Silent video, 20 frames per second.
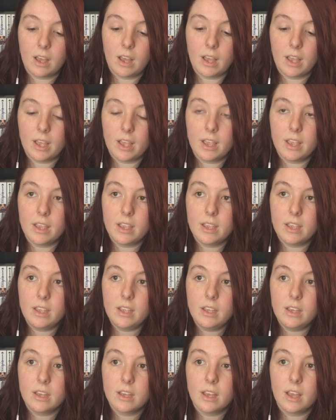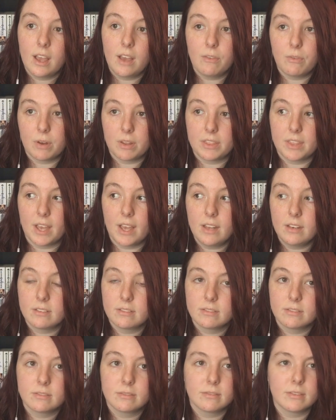I have read that.
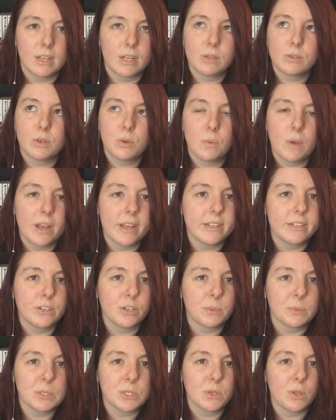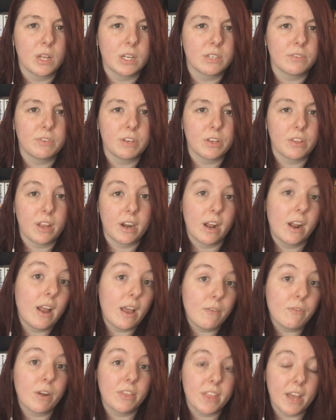I don't know why it took me so long to figure that out.
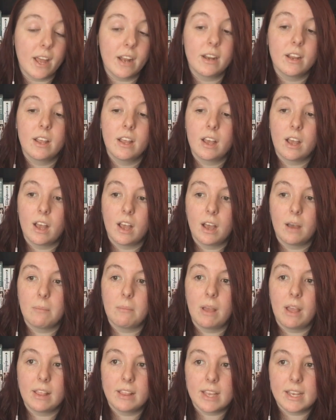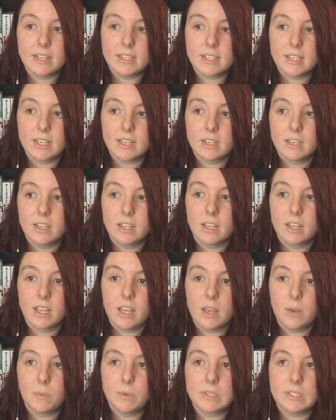I've read that. Um I liked it
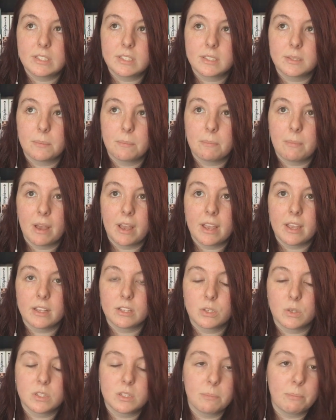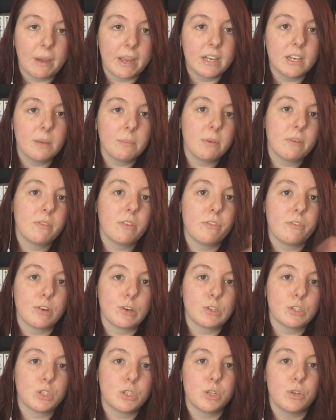it was my so it's a bind up of the
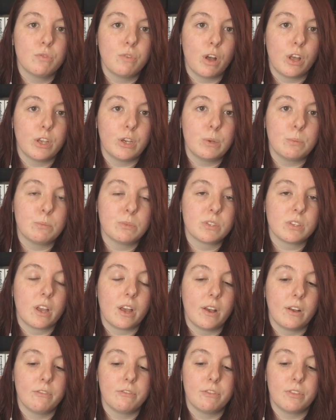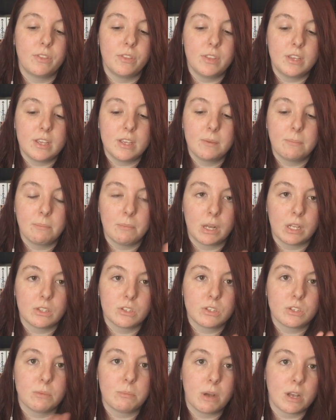first two volumes of the
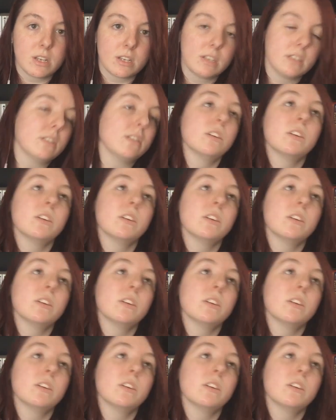monster manga